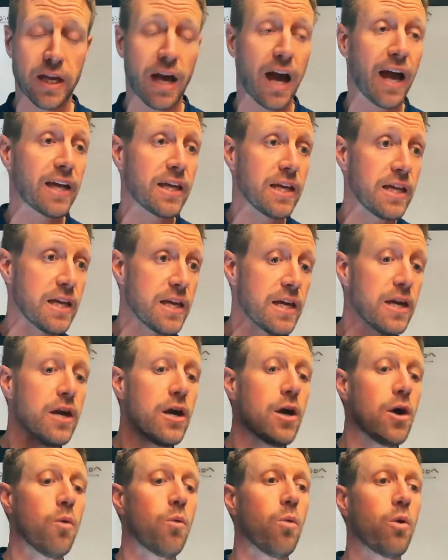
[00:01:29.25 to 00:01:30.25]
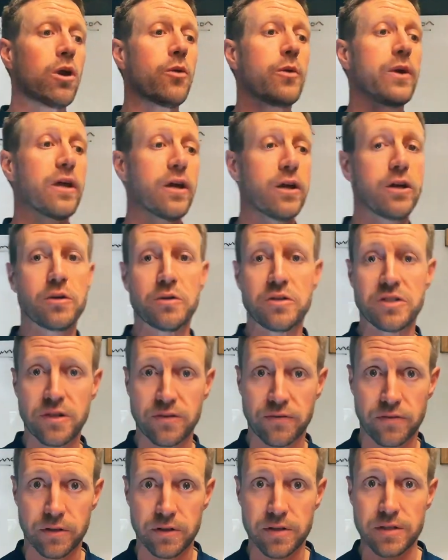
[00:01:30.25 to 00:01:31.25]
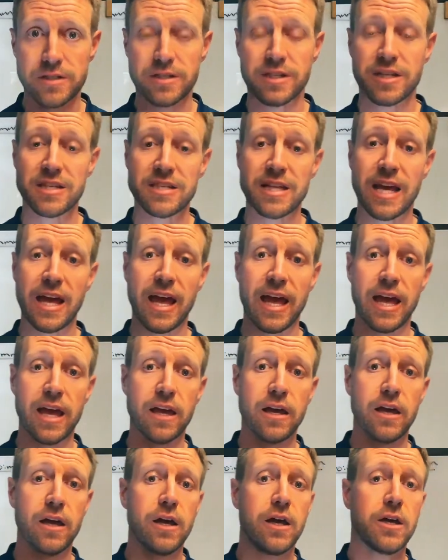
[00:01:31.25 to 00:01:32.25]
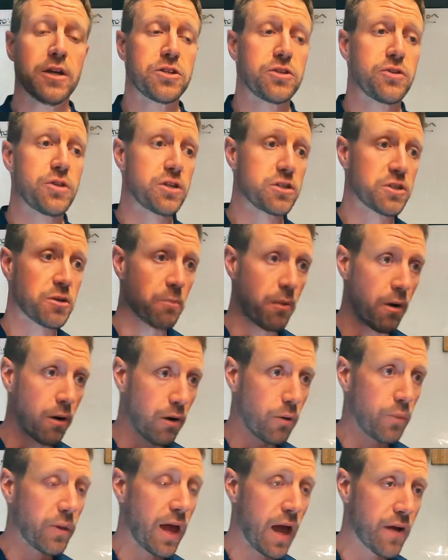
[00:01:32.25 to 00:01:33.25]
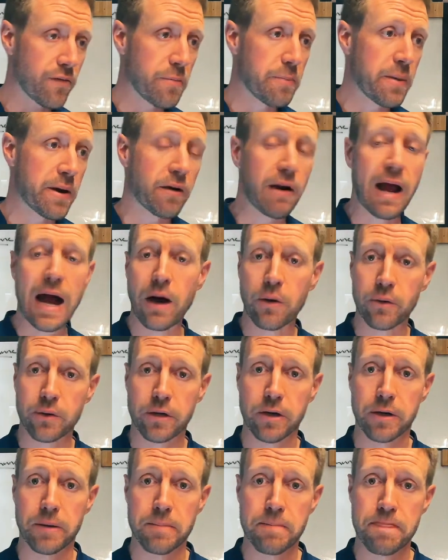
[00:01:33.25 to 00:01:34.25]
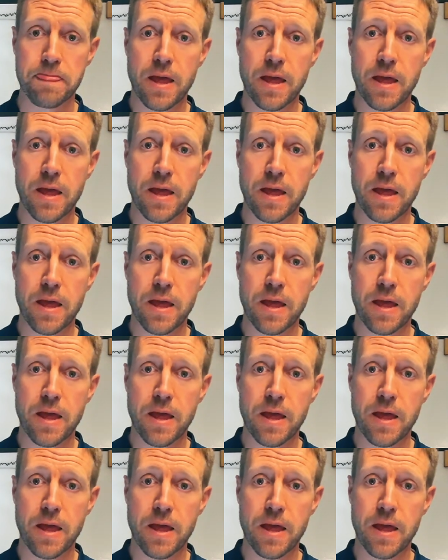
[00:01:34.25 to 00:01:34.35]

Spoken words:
I.e., what are we going to do different today so that tomorrow we have a better outcome?